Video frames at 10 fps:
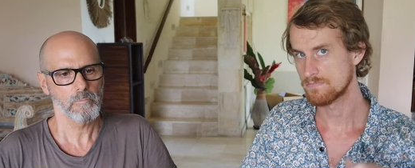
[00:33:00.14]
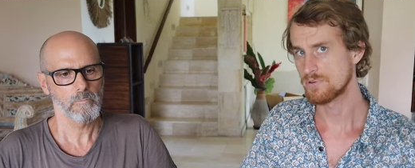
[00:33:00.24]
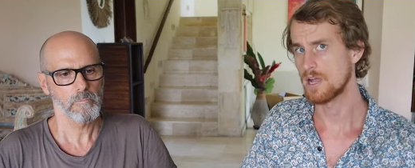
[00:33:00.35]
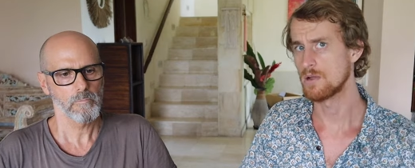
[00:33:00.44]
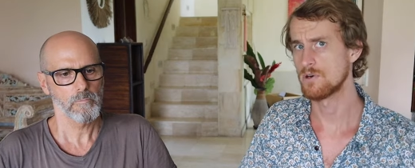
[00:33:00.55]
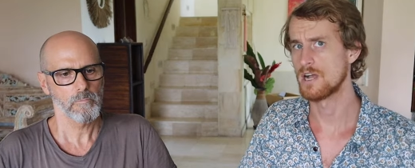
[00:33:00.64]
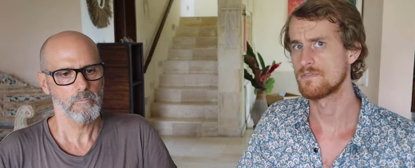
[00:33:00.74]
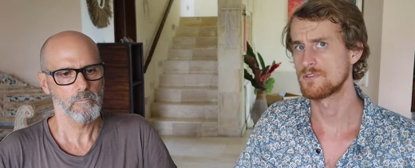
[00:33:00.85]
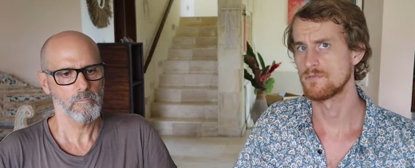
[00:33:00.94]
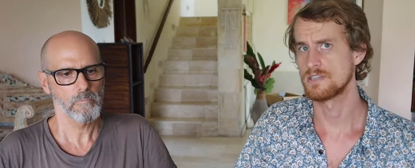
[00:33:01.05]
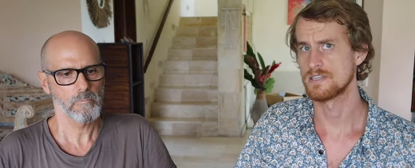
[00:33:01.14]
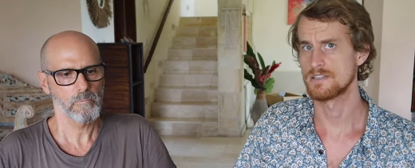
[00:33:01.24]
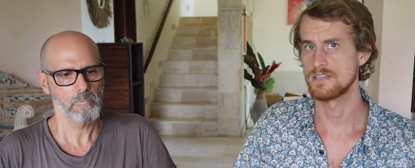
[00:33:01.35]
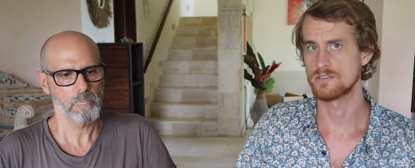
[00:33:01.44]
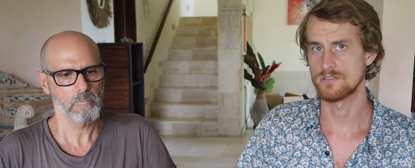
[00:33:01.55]
Speaker 1: probably will have to
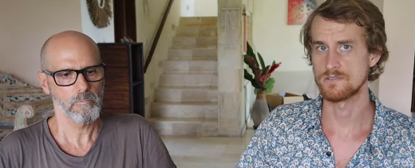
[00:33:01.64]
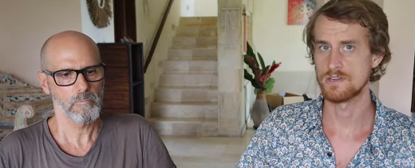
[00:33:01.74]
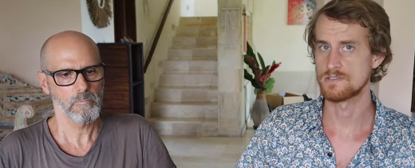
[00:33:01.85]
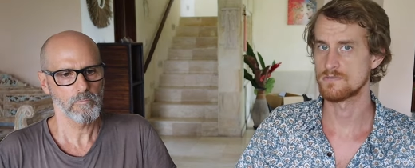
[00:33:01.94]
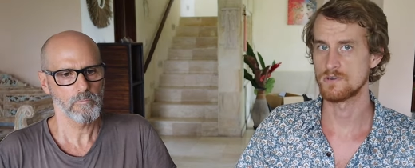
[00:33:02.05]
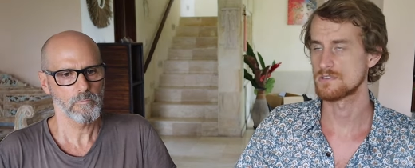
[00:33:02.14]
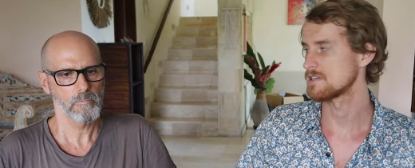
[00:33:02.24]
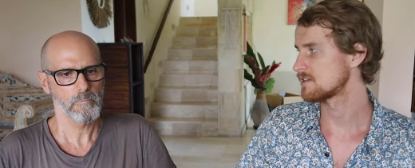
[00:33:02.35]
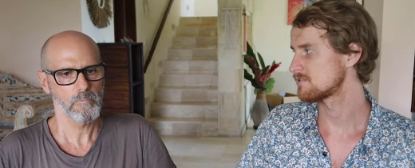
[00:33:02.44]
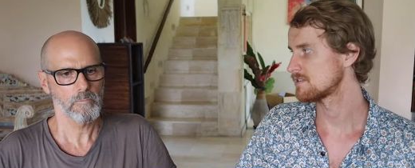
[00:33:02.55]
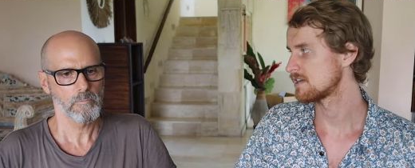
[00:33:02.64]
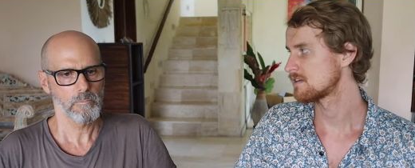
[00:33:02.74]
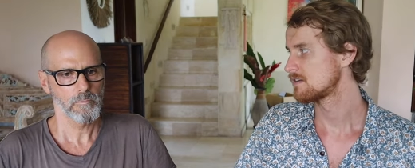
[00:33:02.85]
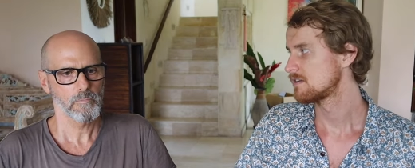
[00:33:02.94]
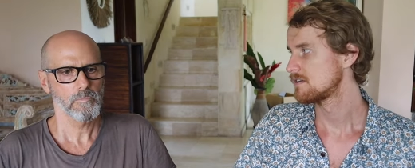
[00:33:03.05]
reset the interest rates first, like you
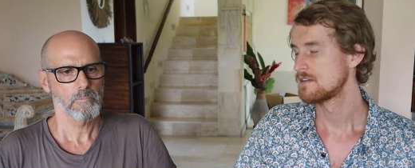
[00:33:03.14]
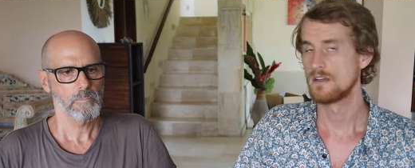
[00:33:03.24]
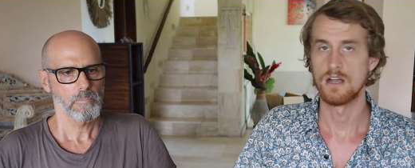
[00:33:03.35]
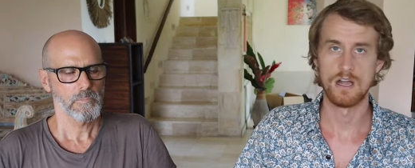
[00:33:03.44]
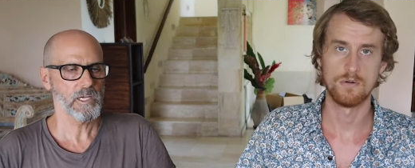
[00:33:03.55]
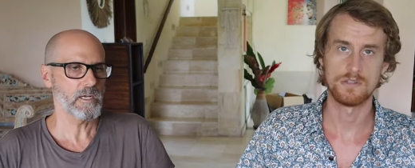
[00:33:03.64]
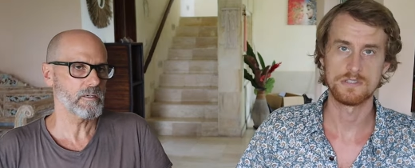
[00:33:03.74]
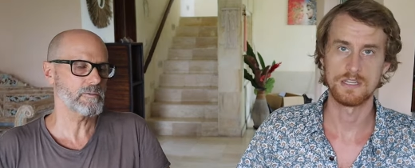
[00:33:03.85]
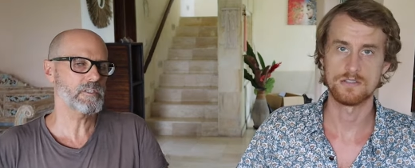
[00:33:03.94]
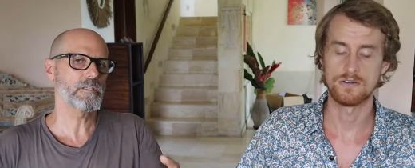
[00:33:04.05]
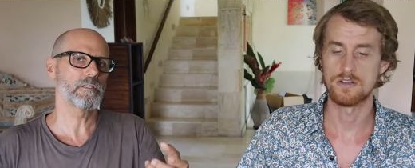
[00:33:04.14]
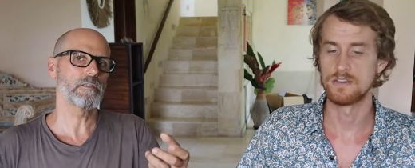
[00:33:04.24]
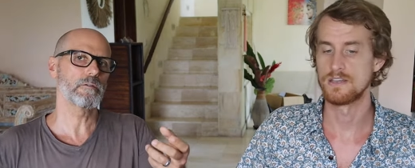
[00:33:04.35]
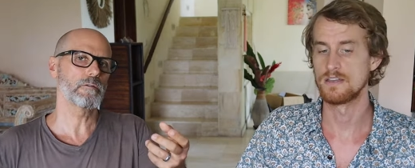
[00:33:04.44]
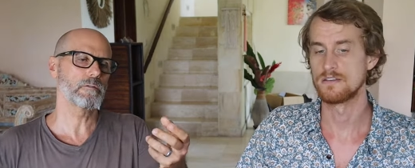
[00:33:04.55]
said, uh, yeah, once they turn
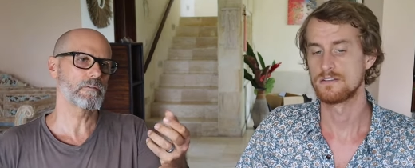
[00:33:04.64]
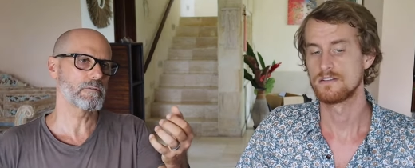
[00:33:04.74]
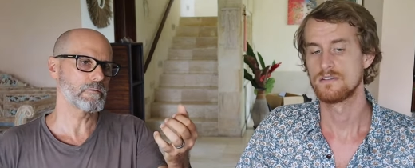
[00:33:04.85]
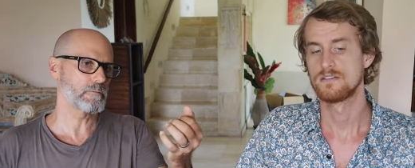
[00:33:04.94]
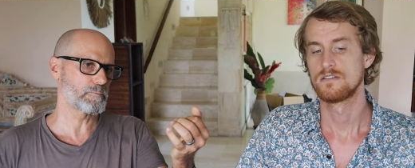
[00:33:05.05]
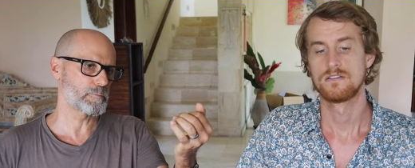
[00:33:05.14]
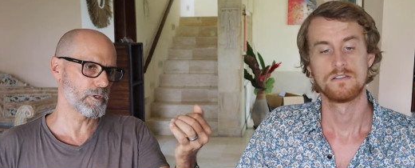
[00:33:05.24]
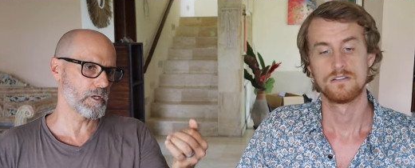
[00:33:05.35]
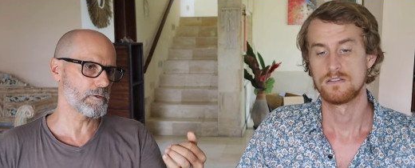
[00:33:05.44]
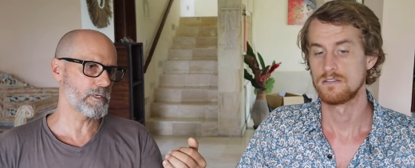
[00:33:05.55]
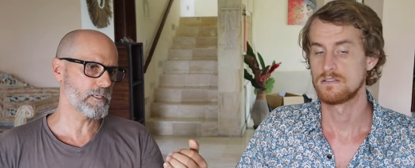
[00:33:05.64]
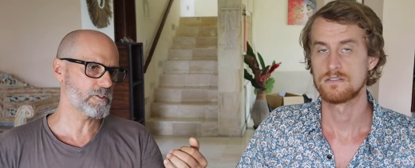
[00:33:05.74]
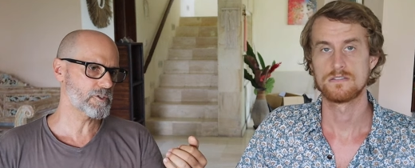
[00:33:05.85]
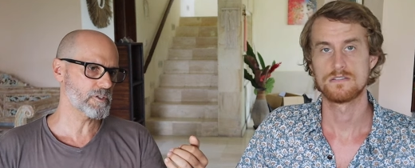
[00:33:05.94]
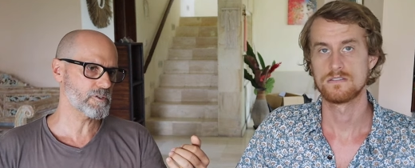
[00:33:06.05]
on that.
Speaker 2: Lowering
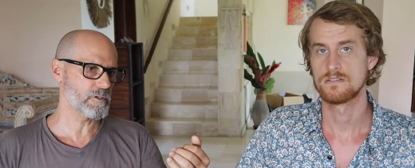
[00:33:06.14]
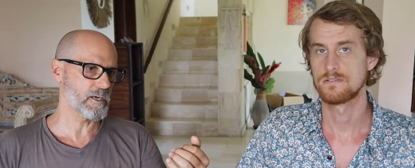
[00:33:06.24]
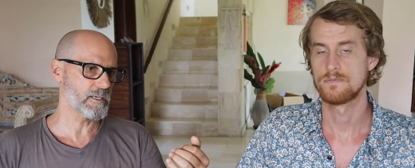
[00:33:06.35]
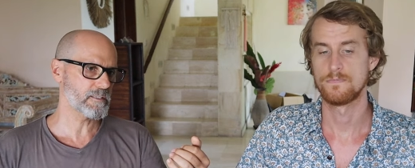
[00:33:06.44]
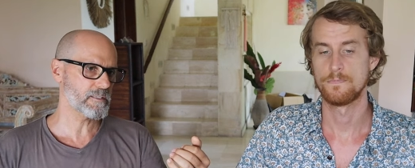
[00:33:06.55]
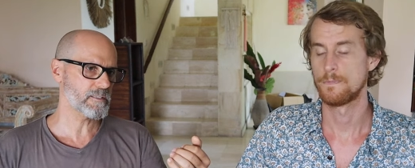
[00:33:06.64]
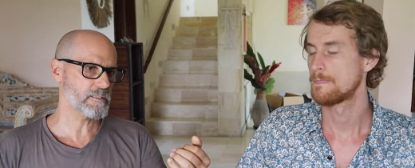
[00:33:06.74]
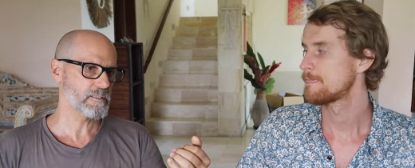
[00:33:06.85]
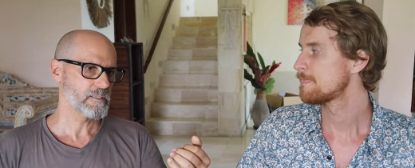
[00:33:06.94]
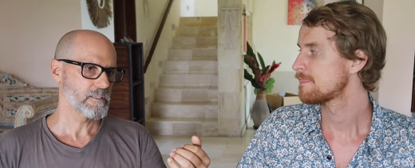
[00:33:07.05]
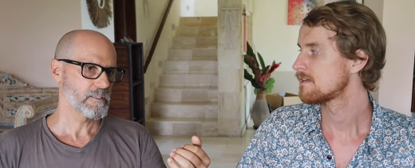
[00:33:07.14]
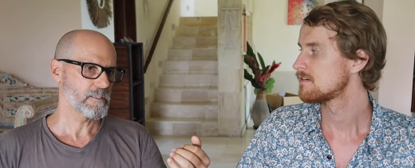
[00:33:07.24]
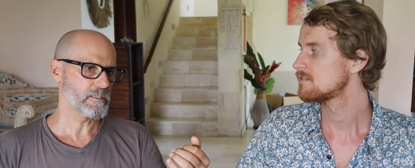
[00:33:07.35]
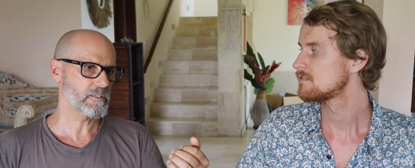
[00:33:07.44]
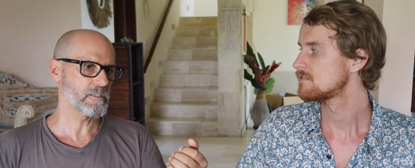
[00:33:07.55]
interest rates
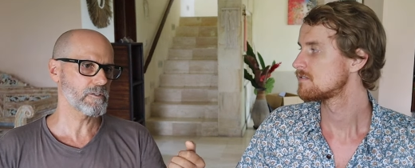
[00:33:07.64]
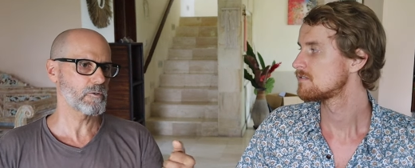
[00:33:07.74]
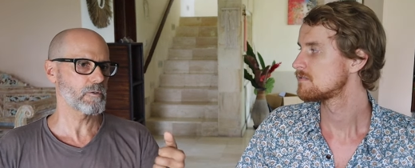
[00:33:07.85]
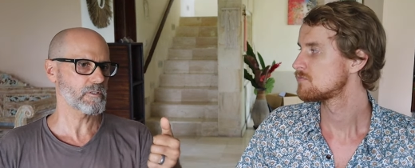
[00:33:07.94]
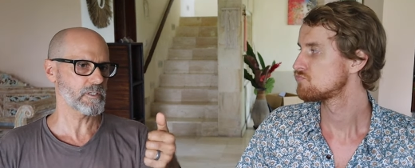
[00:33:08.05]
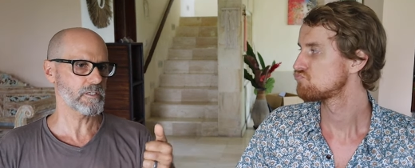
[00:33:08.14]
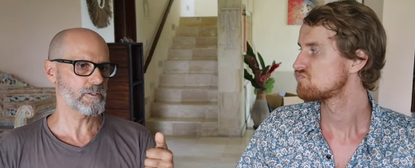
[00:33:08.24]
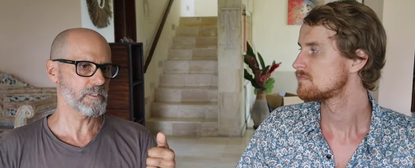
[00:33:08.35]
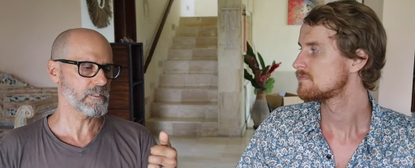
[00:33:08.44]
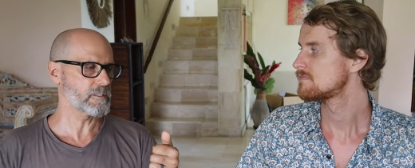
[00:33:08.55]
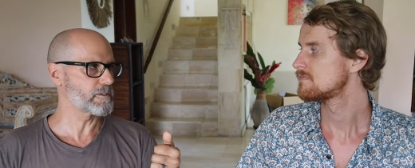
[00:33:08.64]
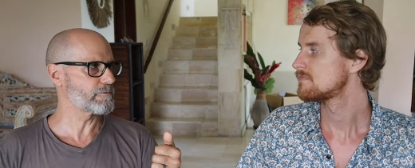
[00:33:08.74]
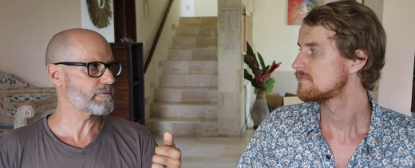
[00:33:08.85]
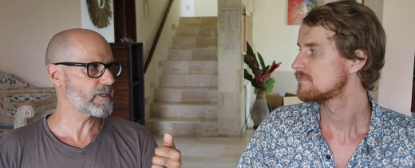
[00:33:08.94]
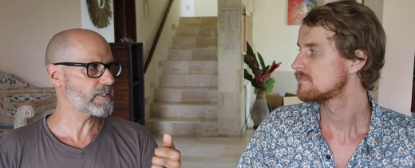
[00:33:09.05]
is going to cause increase in
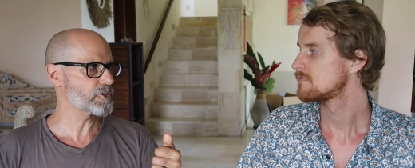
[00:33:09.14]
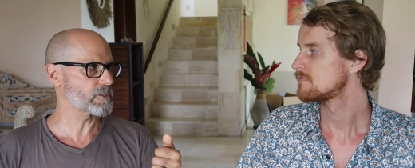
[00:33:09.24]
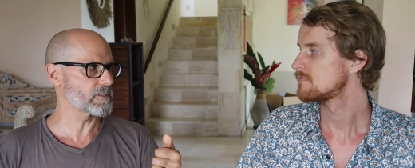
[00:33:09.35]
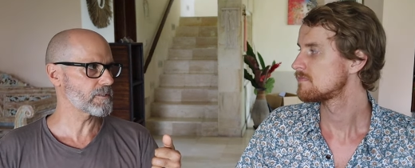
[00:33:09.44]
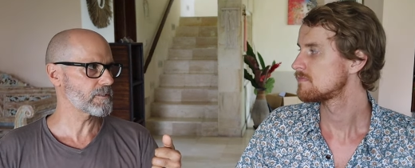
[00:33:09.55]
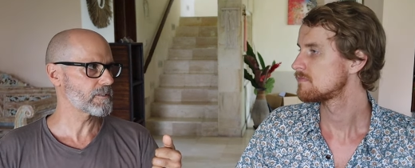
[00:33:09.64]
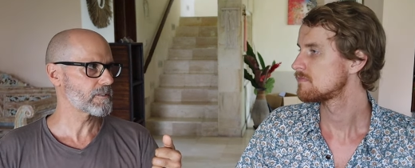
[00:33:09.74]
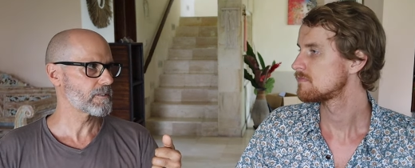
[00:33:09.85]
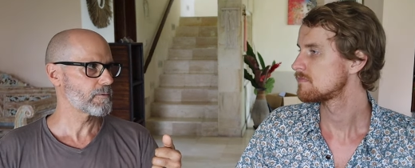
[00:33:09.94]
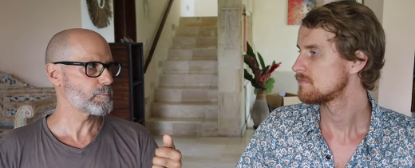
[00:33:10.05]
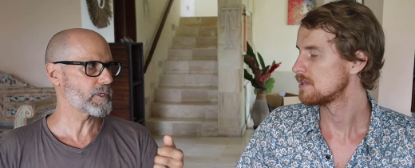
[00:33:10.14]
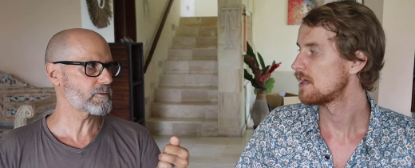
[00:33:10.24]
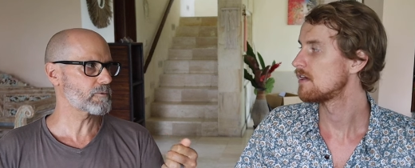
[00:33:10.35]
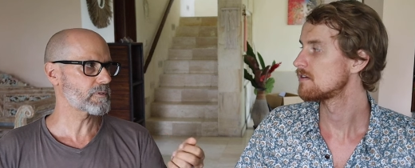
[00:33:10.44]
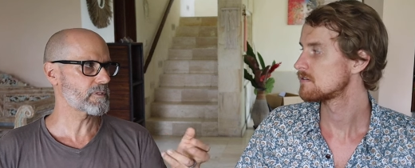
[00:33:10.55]
inflation.
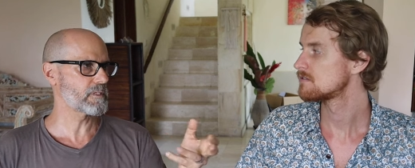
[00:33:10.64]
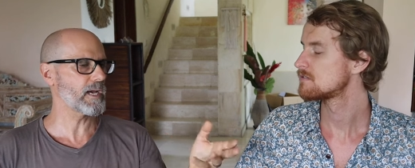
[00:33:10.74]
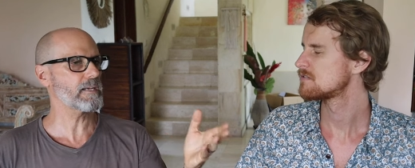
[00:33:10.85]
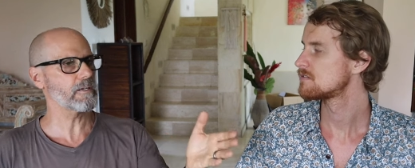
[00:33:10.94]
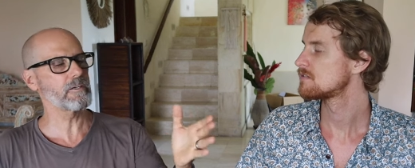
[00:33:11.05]
yeah. That